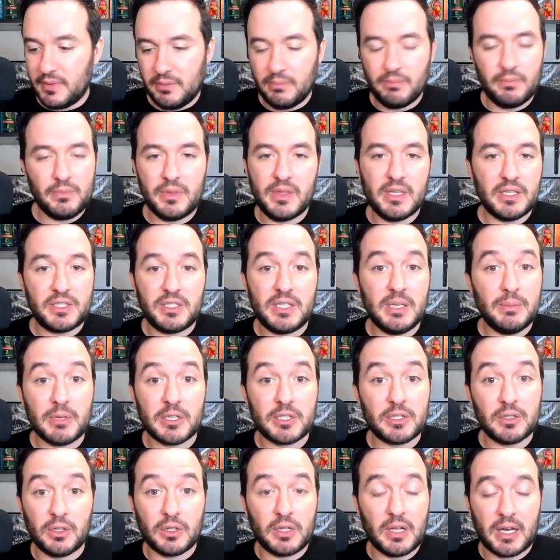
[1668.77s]
this team
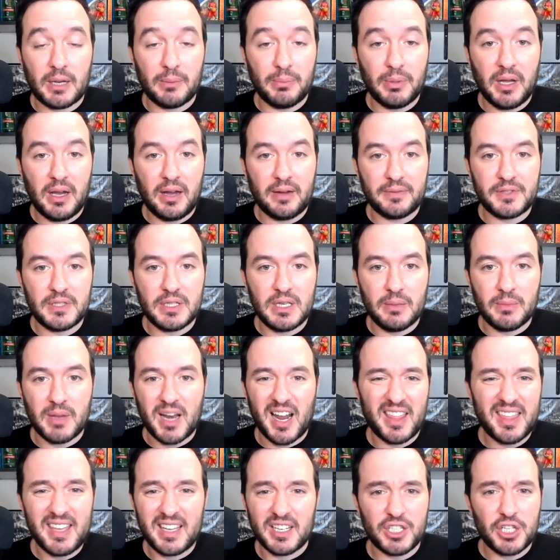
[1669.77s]
doesn't look like a playoff team. And I
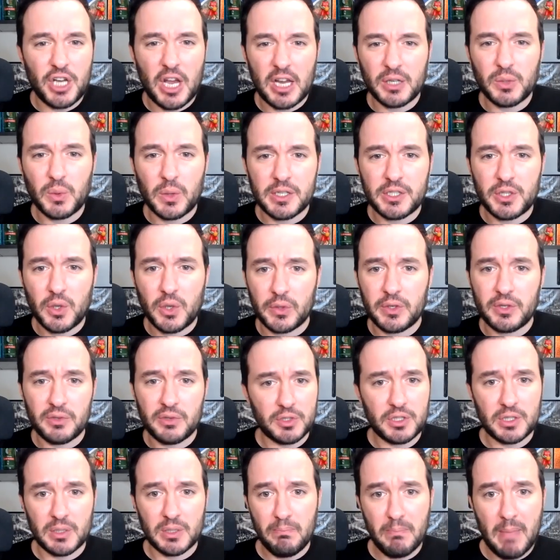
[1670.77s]
think January is going to
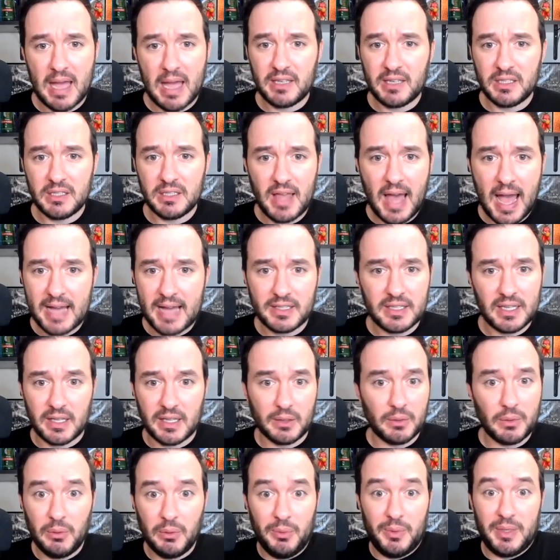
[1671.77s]
cement that. And then
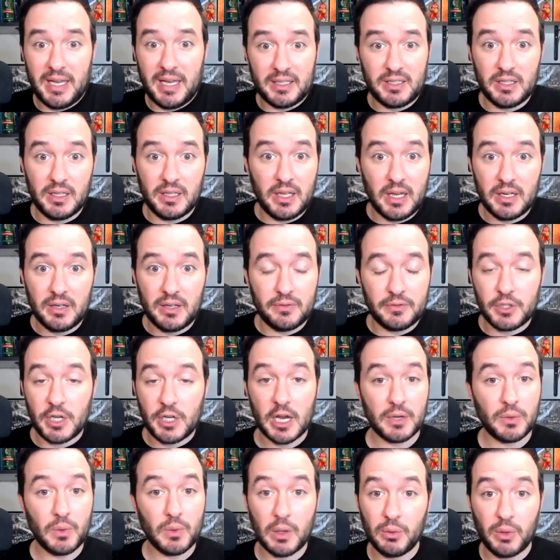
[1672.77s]
when we get to the end of
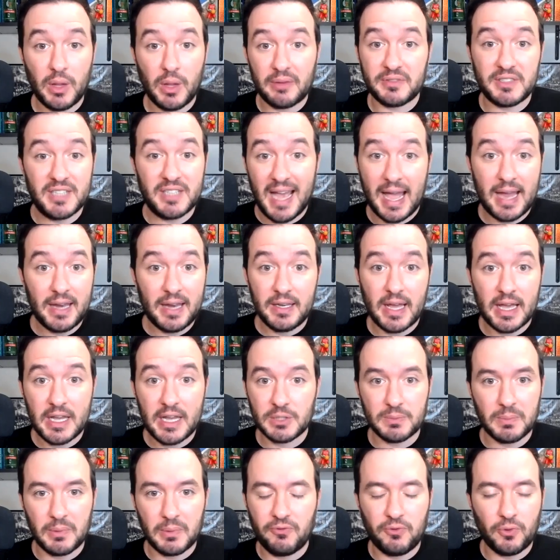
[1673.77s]
January, we'll have 10 days
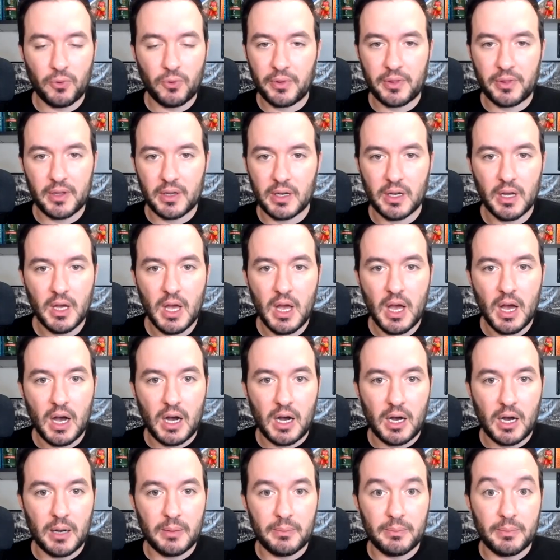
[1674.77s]
before the
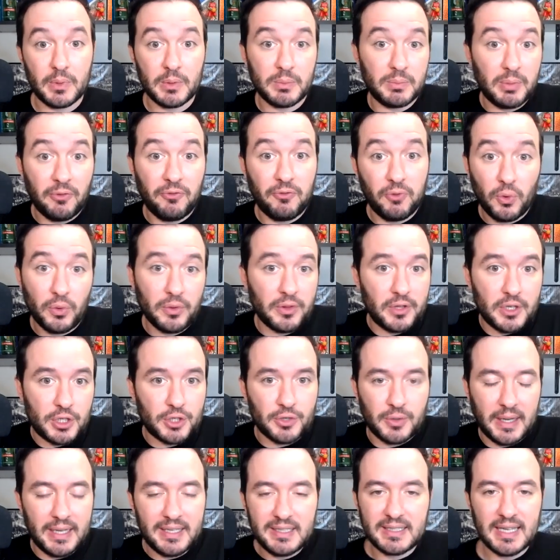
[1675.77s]

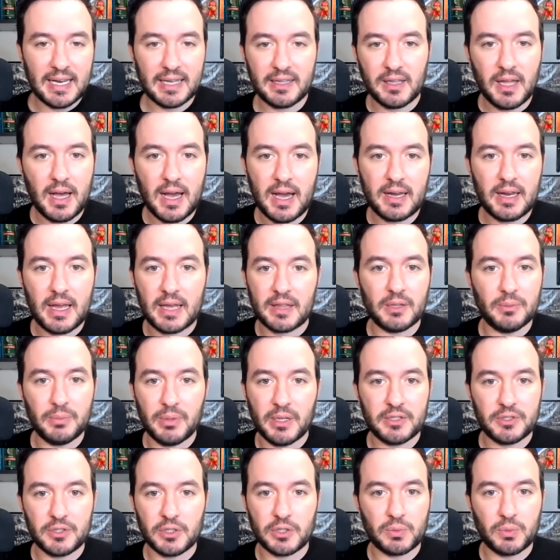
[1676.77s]
trade deadline. And the
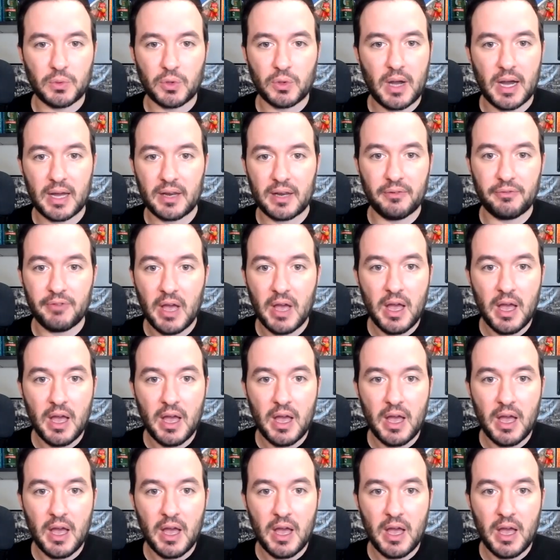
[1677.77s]
Blazers will kind of,